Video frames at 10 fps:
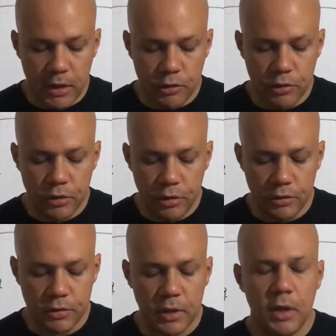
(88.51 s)

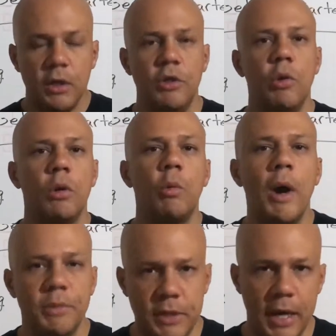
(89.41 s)
Introduce your
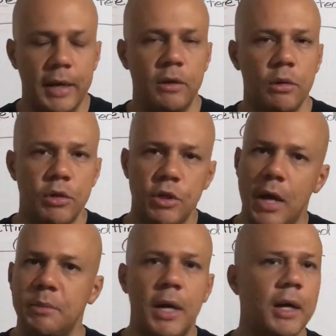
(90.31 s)
website, your
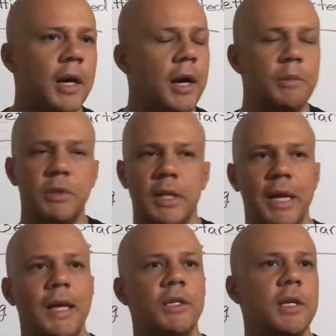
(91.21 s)

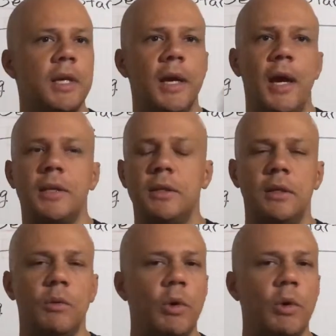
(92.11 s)
shop.com/antioxidant,